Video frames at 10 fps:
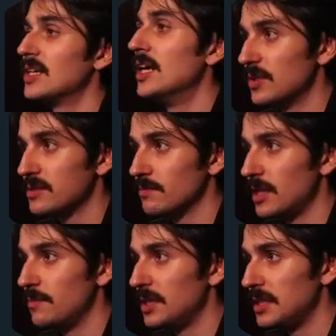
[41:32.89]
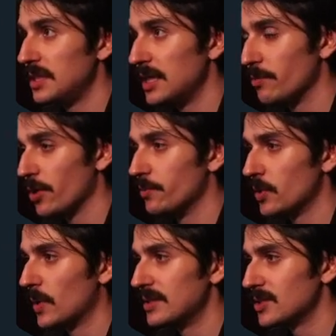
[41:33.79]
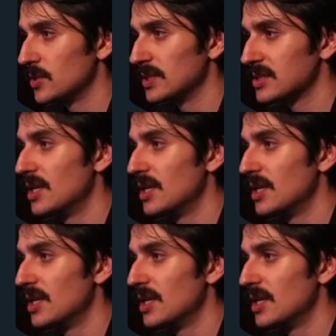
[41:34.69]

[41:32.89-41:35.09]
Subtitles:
This may be the appropriate way to do this.